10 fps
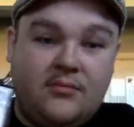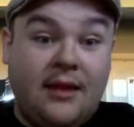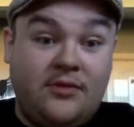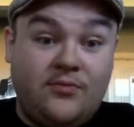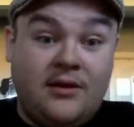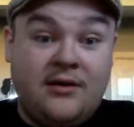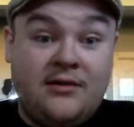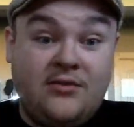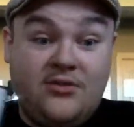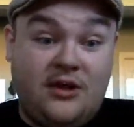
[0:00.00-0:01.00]
plot
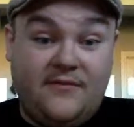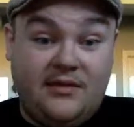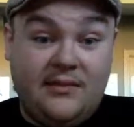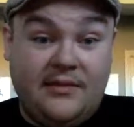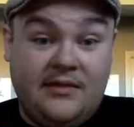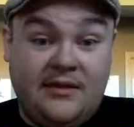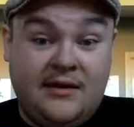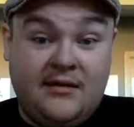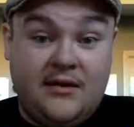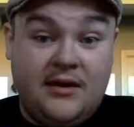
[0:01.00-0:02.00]
twist, Jennifer Tilly's
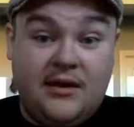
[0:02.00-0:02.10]
there.